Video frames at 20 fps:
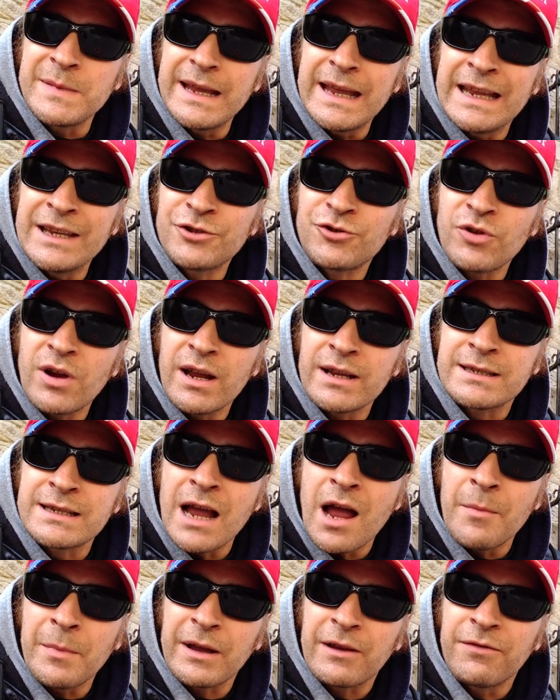
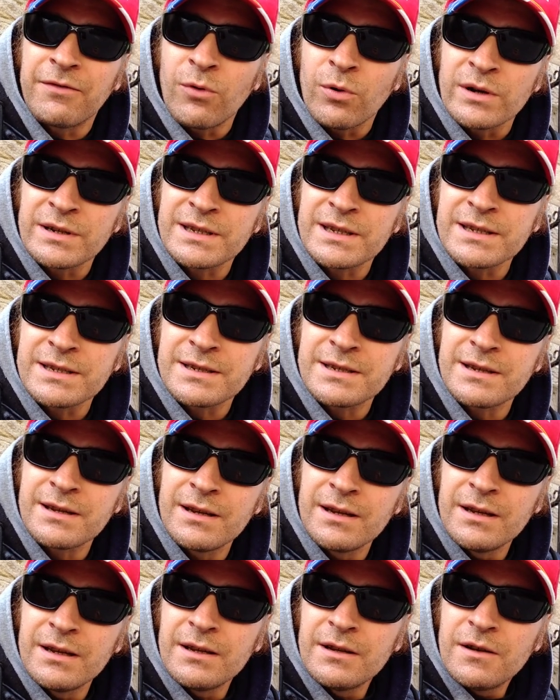intra-atomic forces,
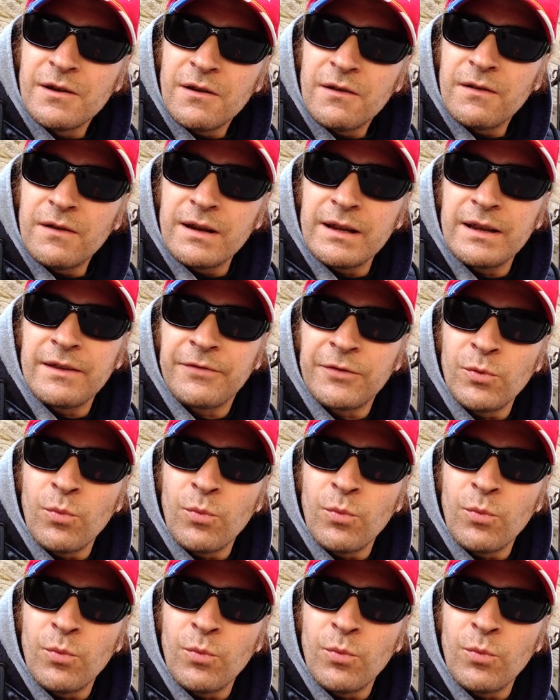if